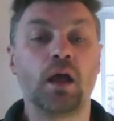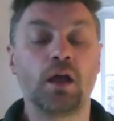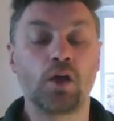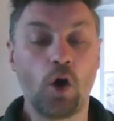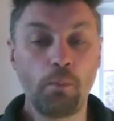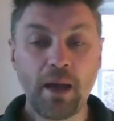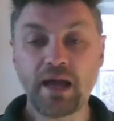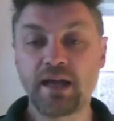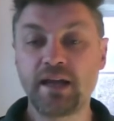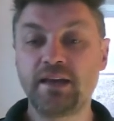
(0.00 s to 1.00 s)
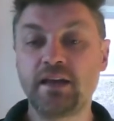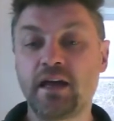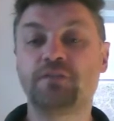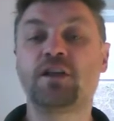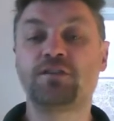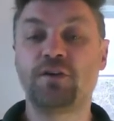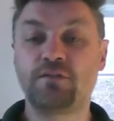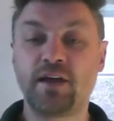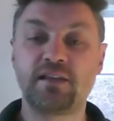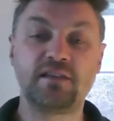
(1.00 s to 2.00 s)
Combat in Advanced Fighting
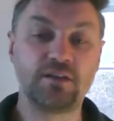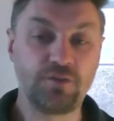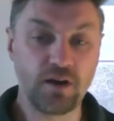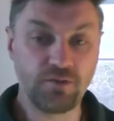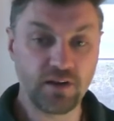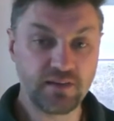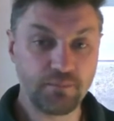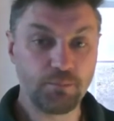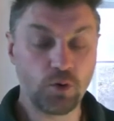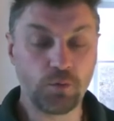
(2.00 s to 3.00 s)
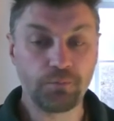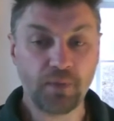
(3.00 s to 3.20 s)
Fantasy is very, very simple,